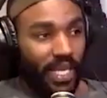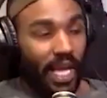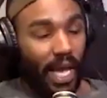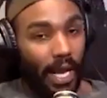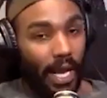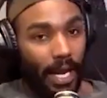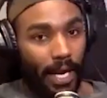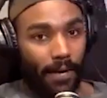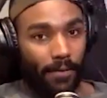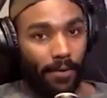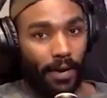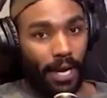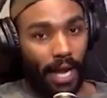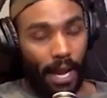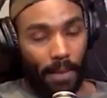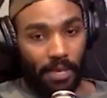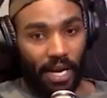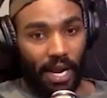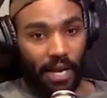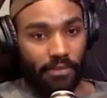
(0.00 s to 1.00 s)
yeah, yeah right.
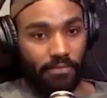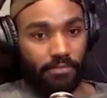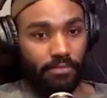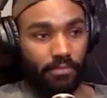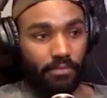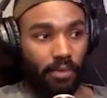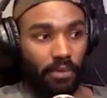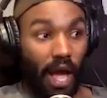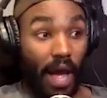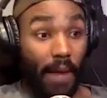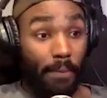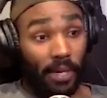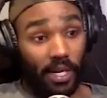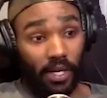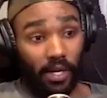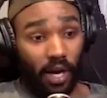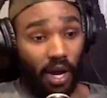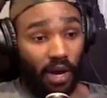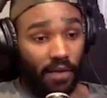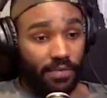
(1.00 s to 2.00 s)
I mean, I I
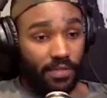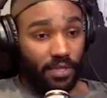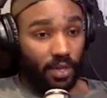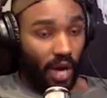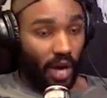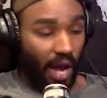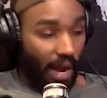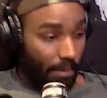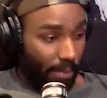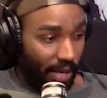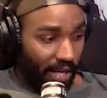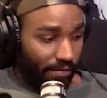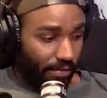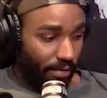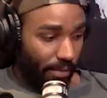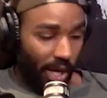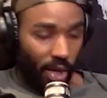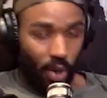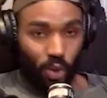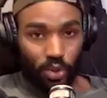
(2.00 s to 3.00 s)
paid it off, so I paid for
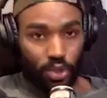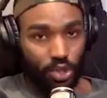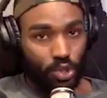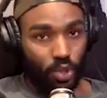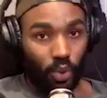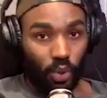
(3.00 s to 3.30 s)
my own. Oh, school.